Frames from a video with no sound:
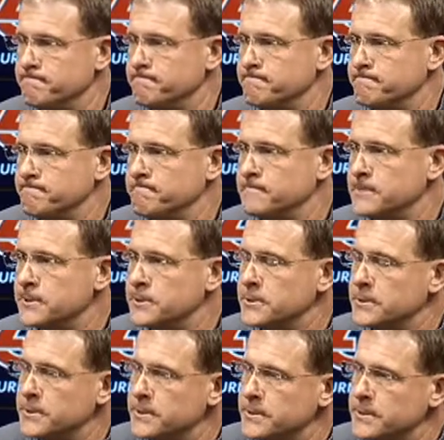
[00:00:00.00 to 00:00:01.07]

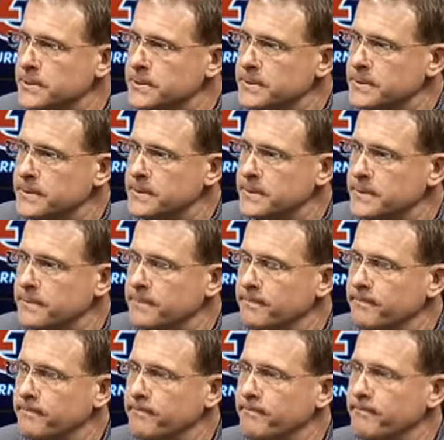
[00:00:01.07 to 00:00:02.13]

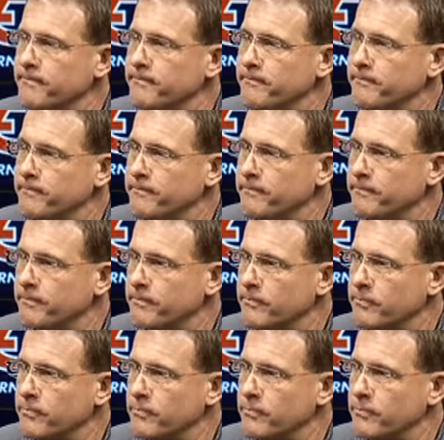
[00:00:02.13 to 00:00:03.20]

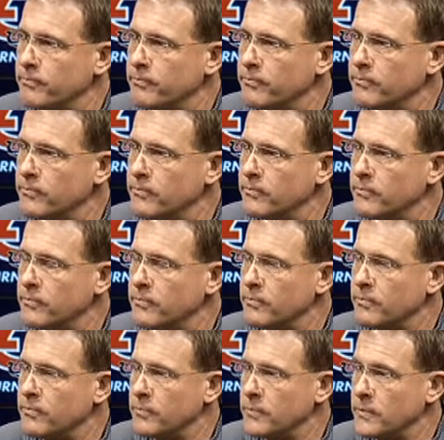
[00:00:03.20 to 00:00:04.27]

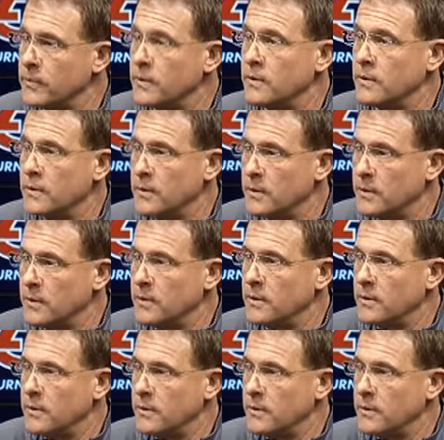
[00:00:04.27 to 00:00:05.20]
(no one is talking)